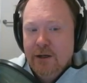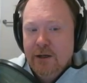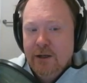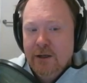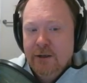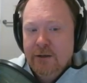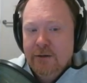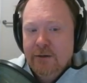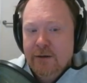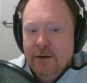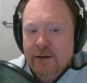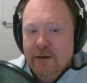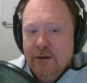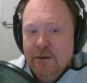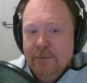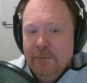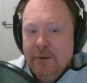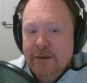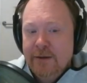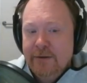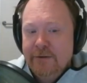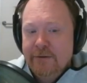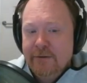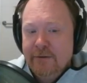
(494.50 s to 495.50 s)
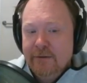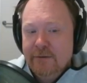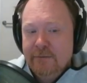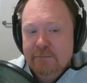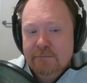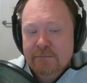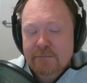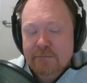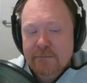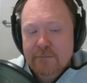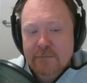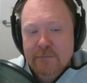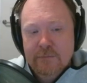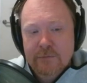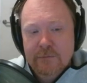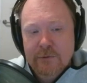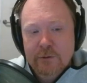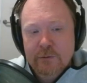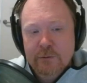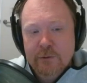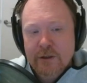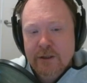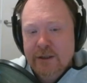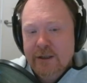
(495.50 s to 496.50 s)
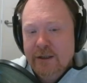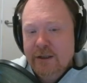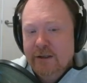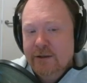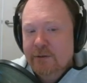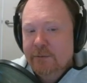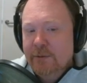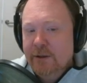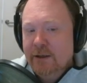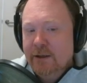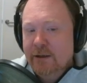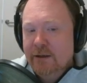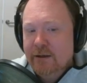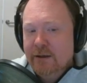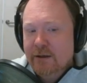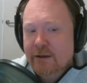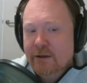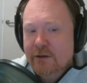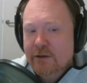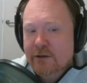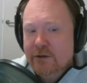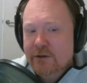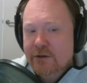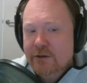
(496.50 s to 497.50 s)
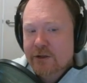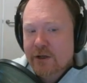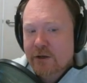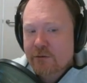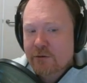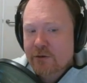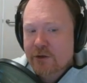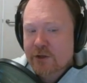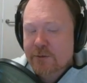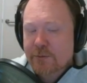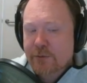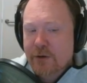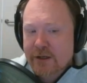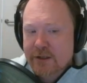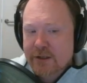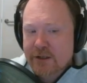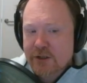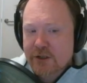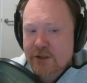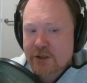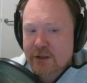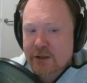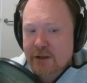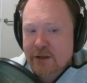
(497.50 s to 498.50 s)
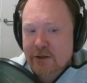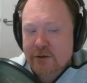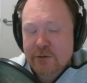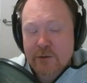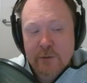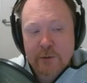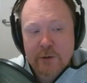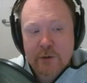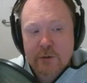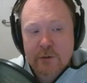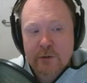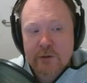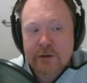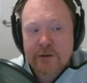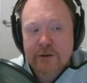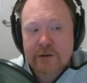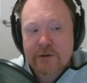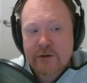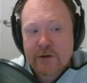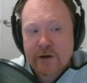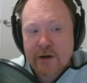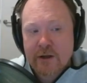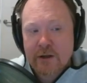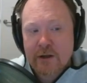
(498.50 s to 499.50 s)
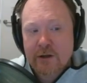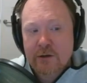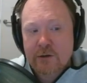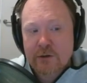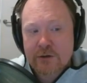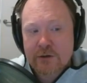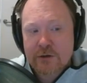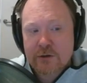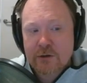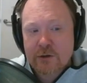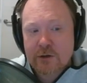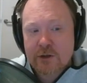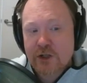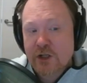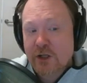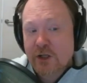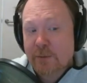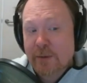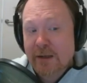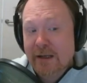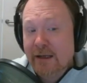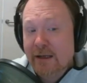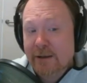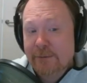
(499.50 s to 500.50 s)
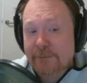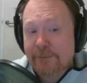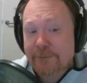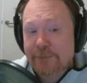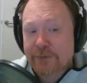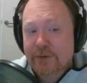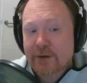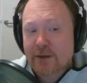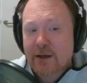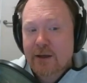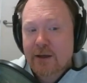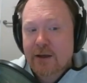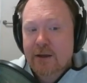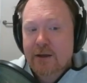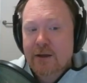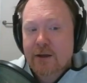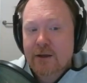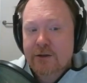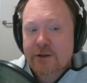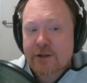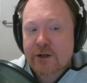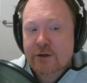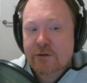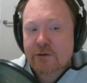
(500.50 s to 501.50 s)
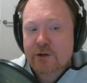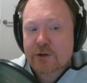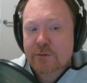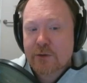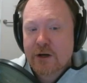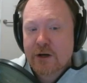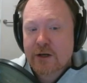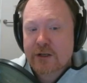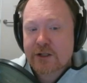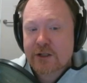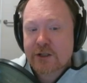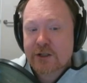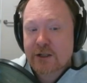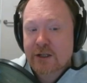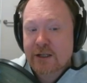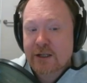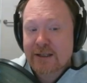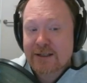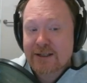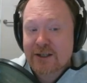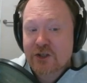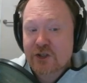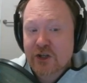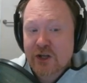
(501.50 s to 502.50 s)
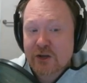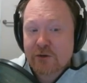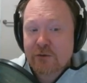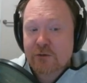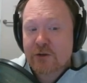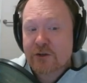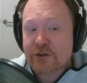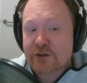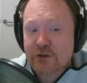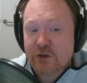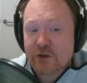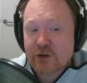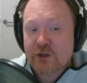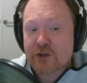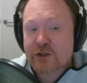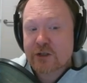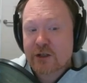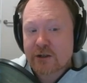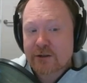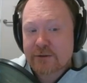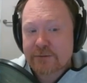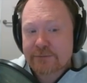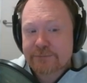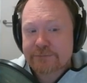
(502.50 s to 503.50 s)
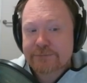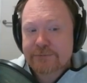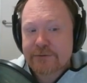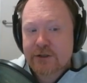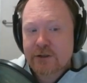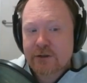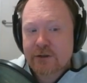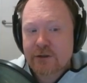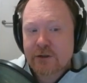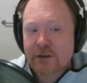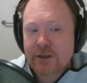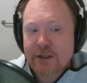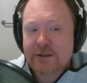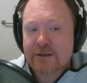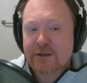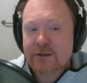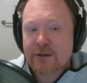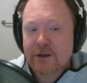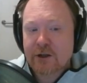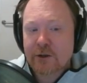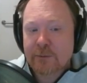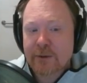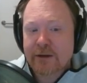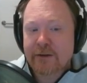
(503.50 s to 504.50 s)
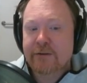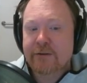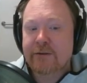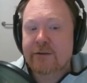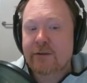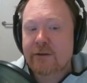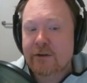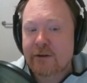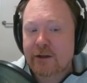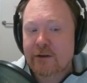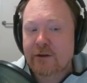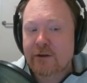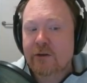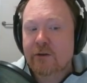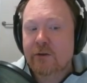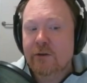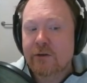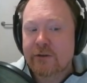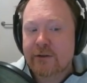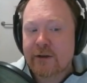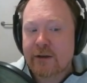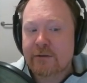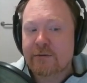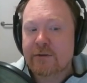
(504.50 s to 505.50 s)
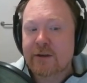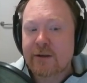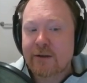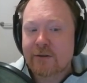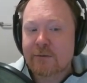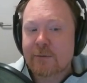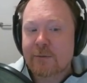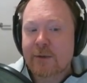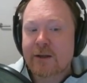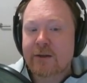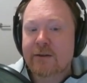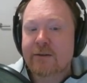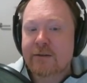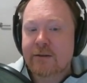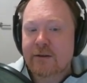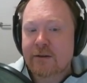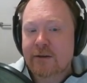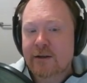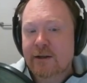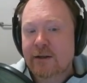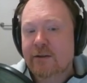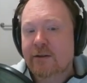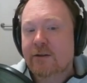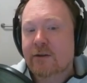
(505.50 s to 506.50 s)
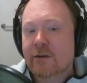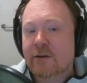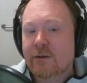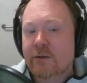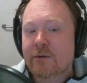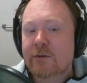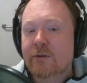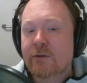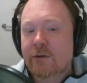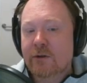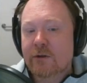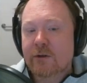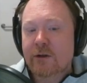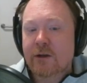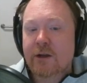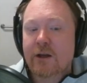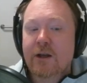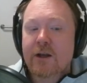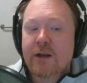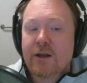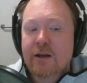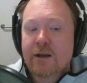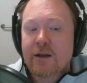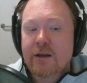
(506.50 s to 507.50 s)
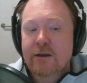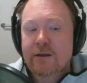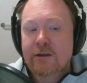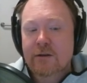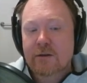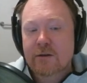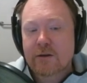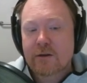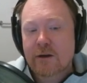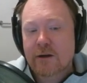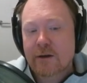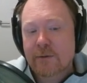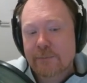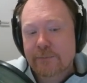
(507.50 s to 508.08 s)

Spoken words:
in medicine, we really need to be a generalist practitioner. That's what we call it in Australia. Not sure, a GP. A generalist practitioner is a generalist doctor. So you need to learn medicine. You need to do your 7 years of medicine. You need to go and do your